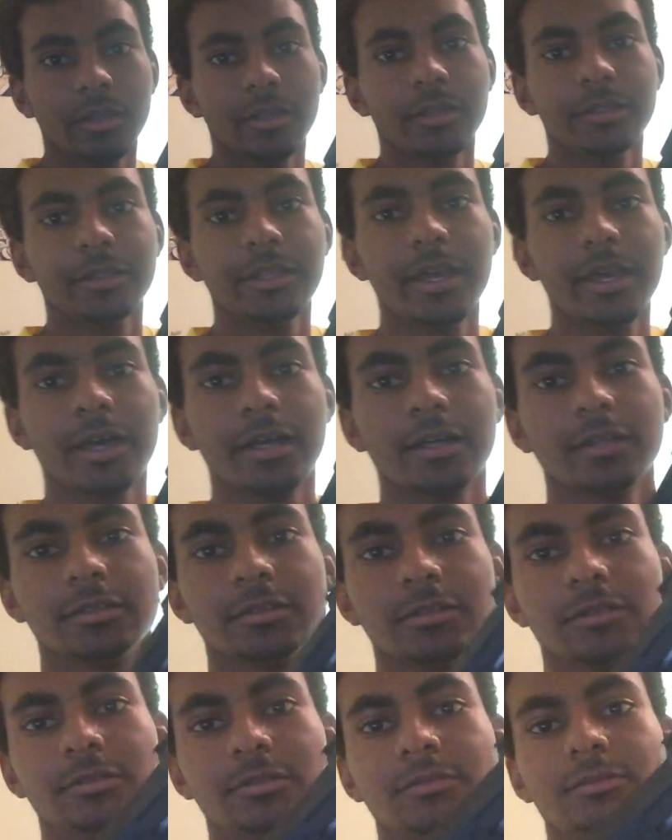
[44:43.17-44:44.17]
Yeah.
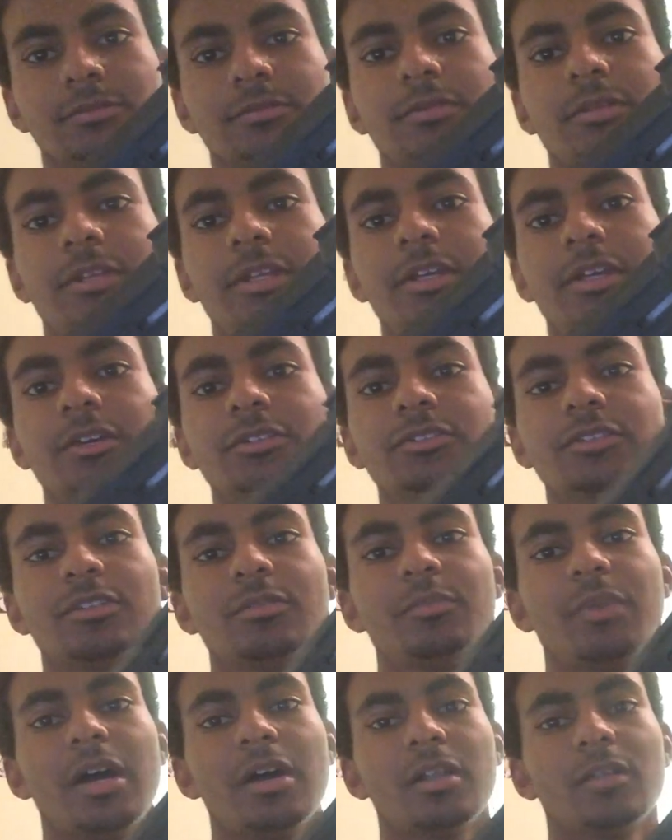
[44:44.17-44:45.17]
It goes in the
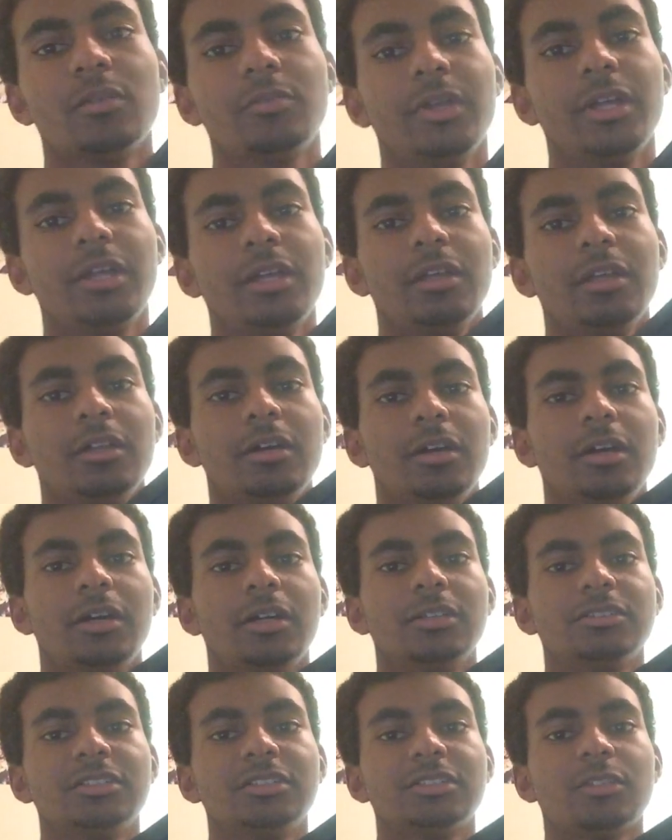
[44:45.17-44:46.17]
bottom, and
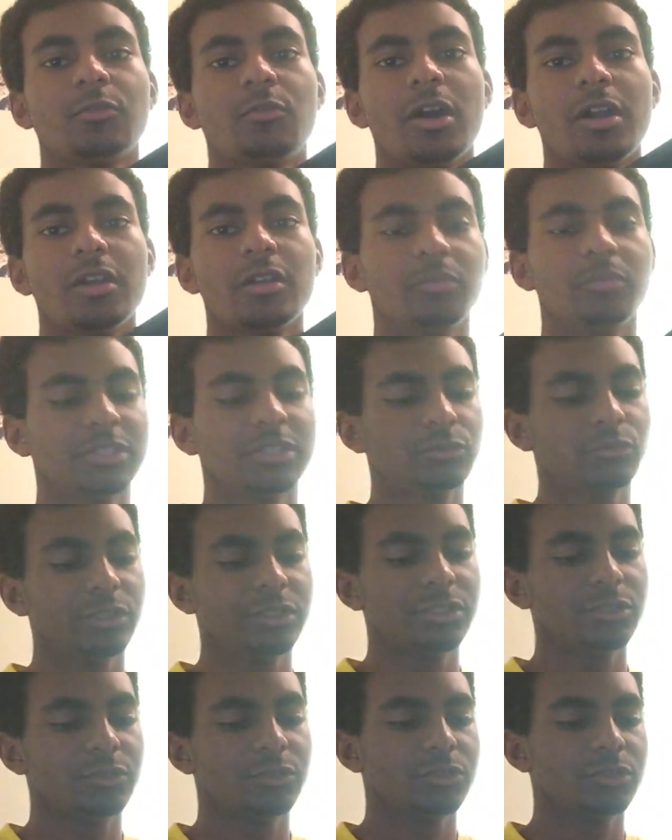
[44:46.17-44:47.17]
uh, since I wired up my
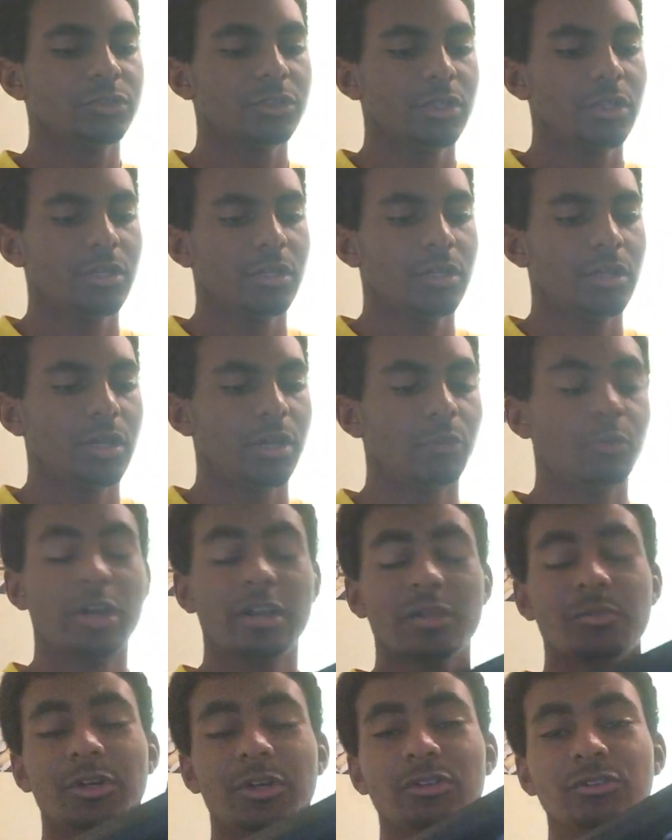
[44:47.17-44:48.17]
switch, I
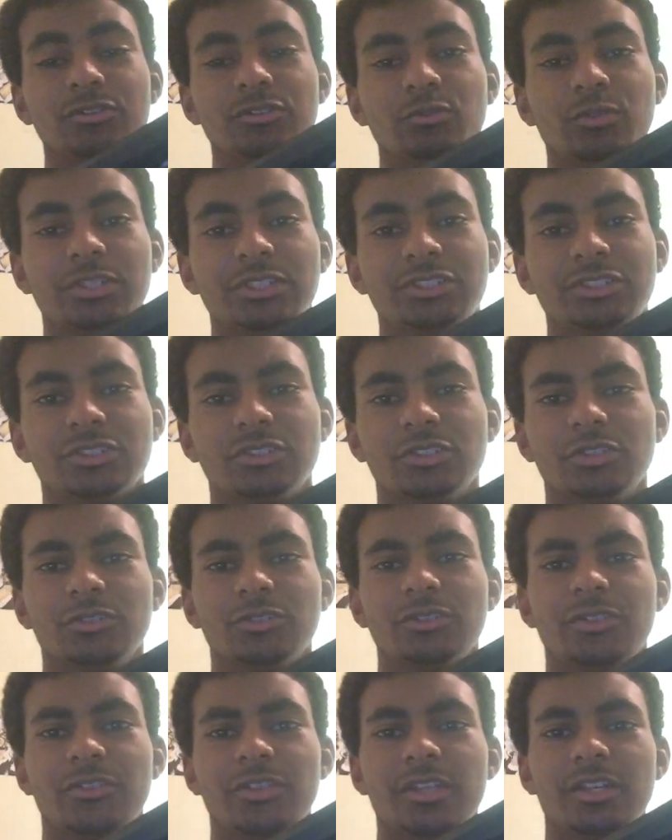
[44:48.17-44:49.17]
wired up my own switch, so
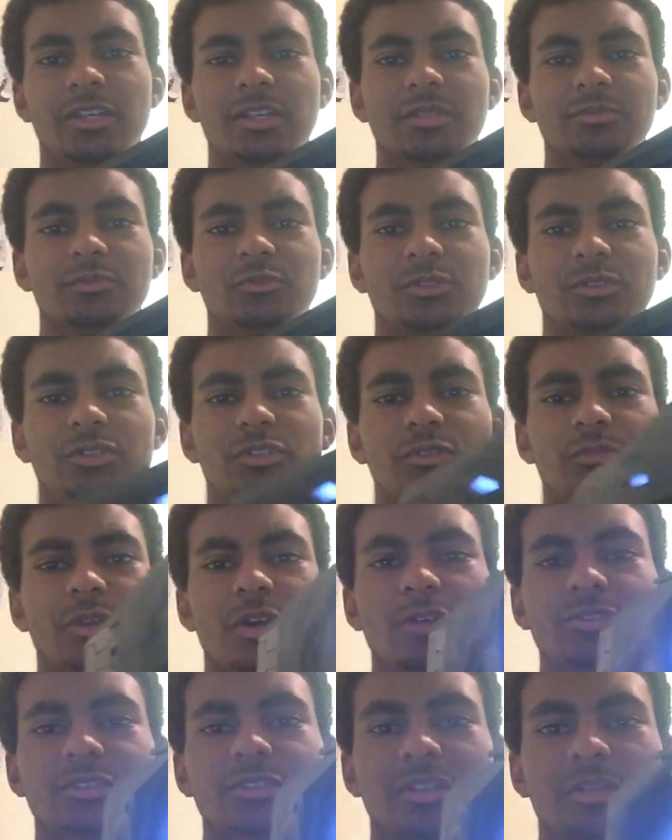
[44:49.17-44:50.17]
the thing comes with two
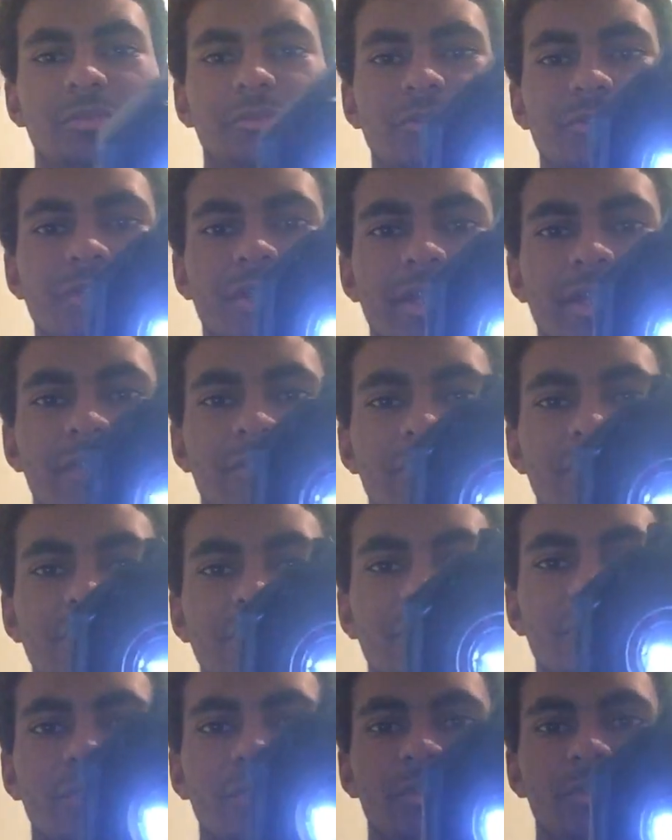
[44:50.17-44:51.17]
modes. It comes with, like, this
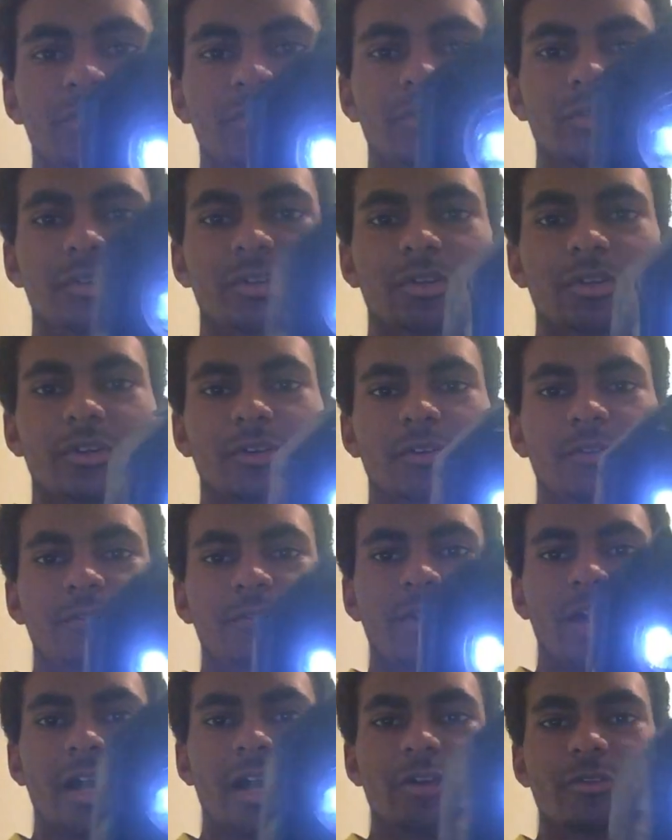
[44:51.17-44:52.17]
little
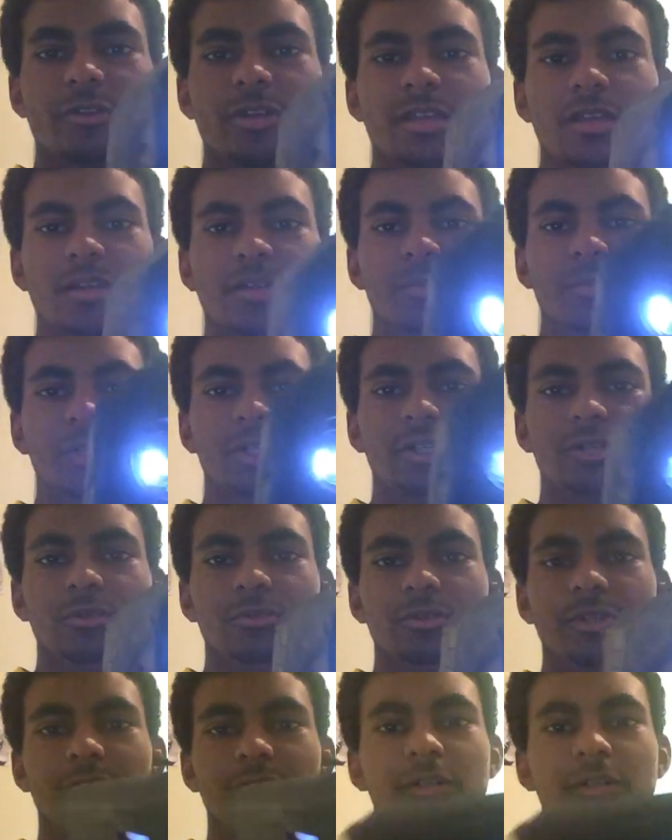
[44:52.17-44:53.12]
firing mode.